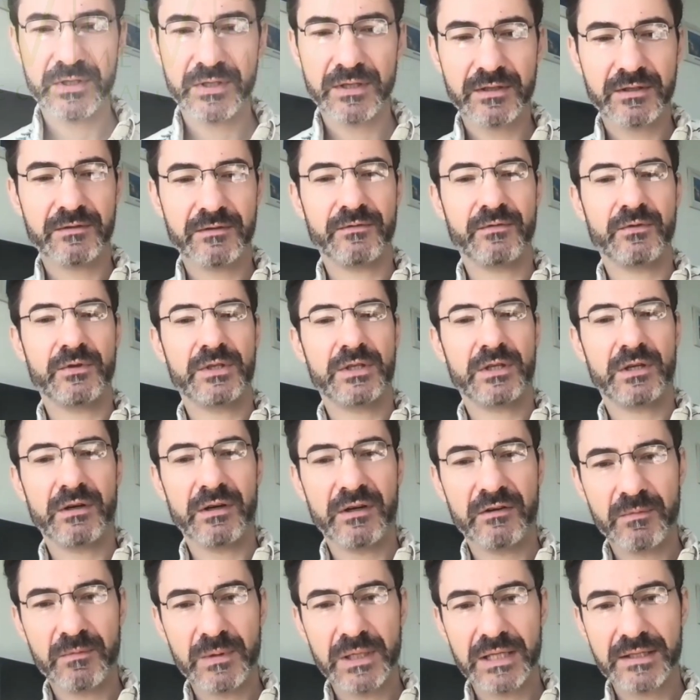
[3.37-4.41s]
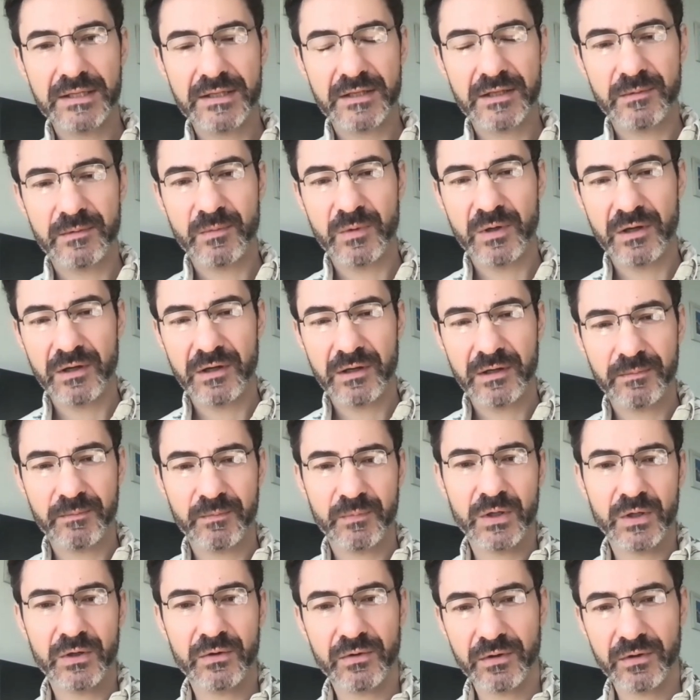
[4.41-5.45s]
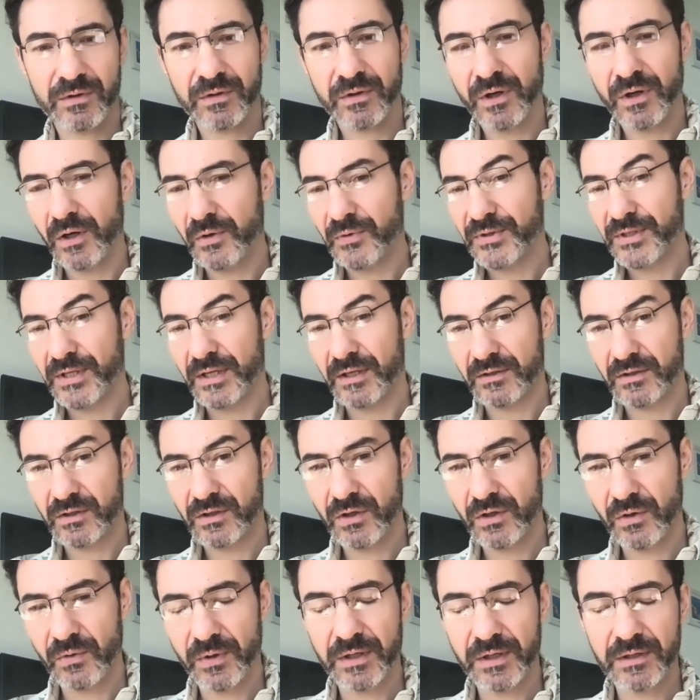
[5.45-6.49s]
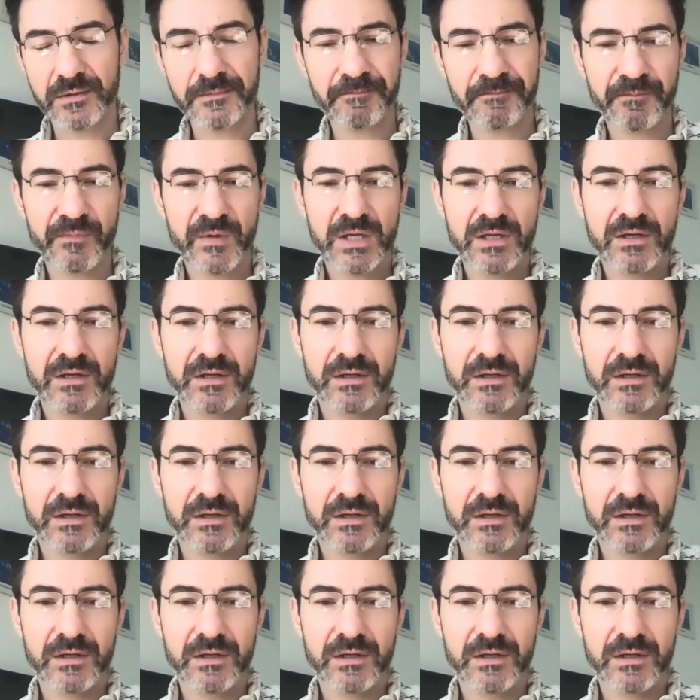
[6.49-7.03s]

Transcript: Center for Integrative Medicine. I'm your host, Dr. Kogan.